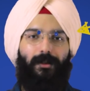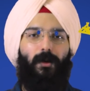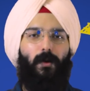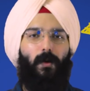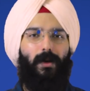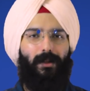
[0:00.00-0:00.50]

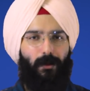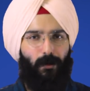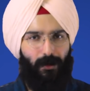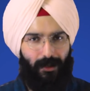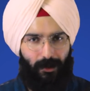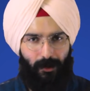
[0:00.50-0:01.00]
So in the
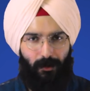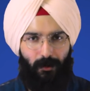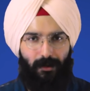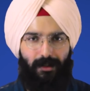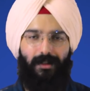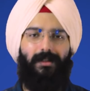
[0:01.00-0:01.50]
local
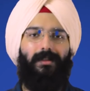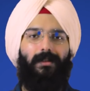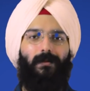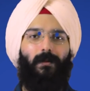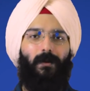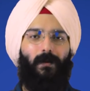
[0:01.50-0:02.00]
equatorial
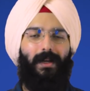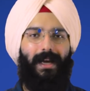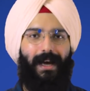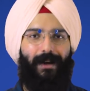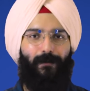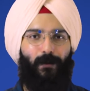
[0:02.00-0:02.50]
system, what we
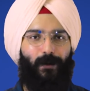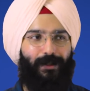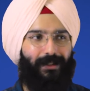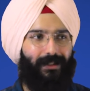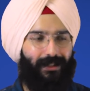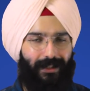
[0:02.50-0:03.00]
had
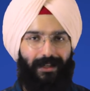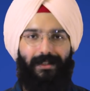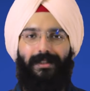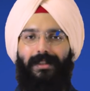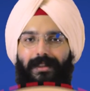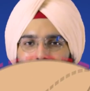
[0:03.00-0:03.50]
was the celestial